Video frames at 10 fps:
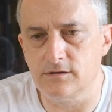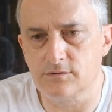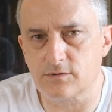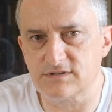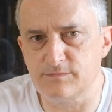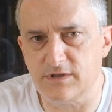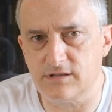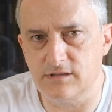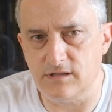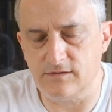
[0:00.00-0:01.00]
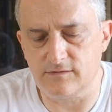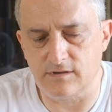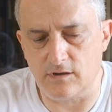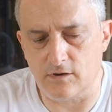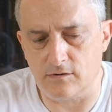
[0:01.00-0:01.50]
transmit these
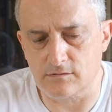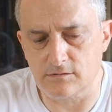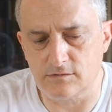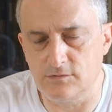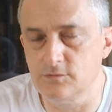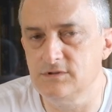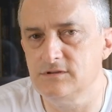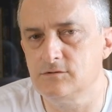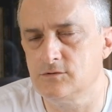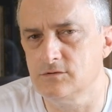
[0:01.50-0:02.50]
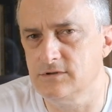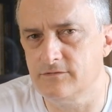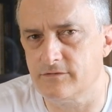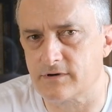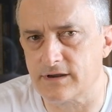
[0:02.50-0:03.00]
on two
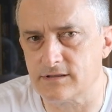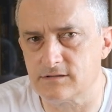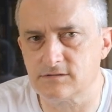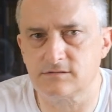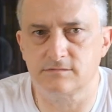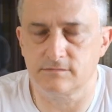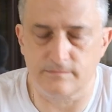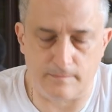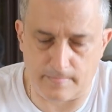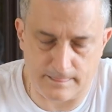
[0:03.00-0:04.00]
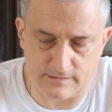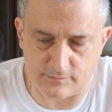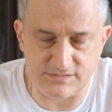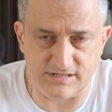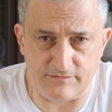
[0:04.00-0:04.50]
different
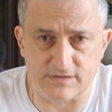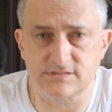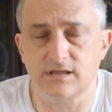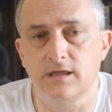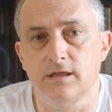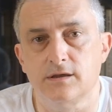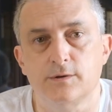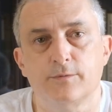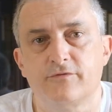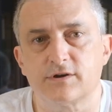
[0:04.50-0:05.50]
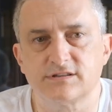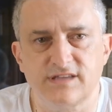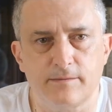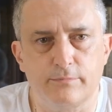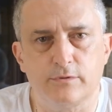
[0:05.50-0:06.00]
receivers. For
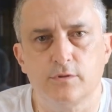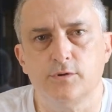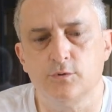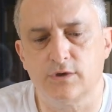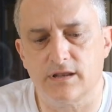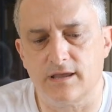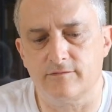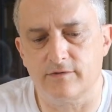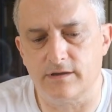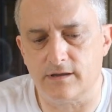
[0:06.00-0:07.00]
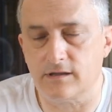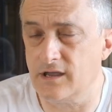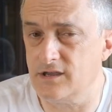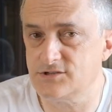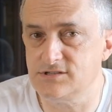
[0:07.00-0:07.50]
example, you can have a
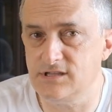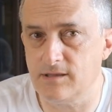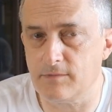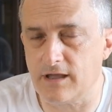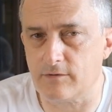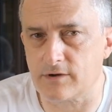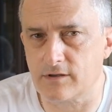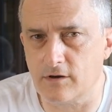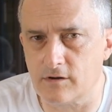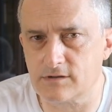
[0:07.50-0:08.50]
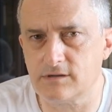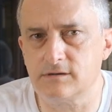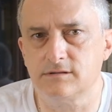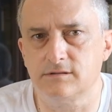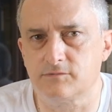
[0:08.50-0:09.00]
HDMI
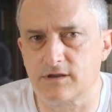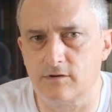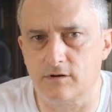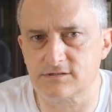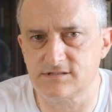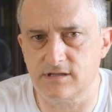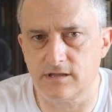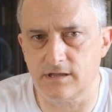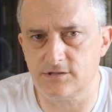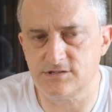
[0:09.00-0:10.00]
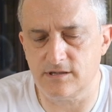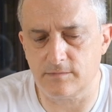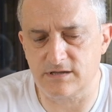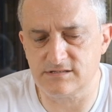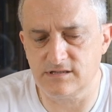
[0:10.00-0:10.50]
recorder that records the
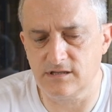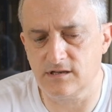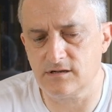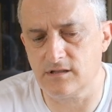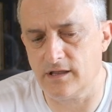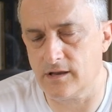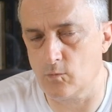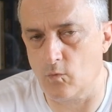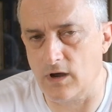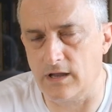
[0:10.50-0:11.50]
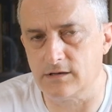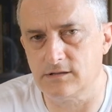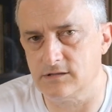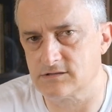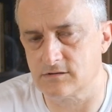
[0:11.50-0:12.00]
HDMI signal and one
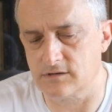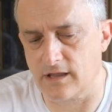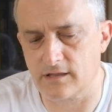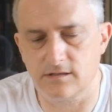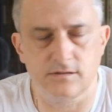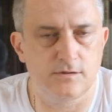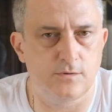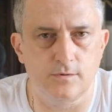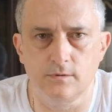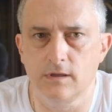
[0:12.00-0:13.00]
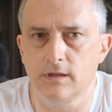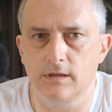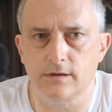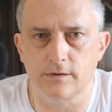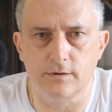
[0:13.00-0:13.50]
that is connected to
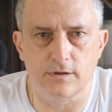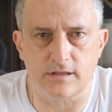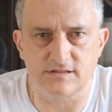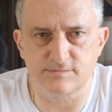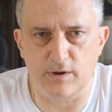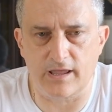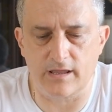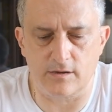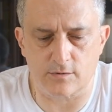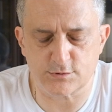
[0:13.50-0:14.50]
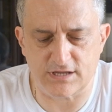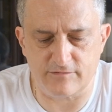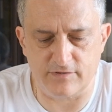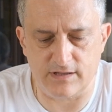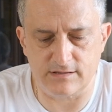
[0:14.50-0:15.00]
a display or
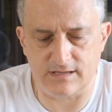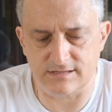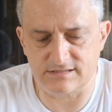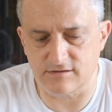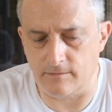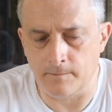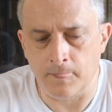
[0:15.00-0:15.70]
something like that. So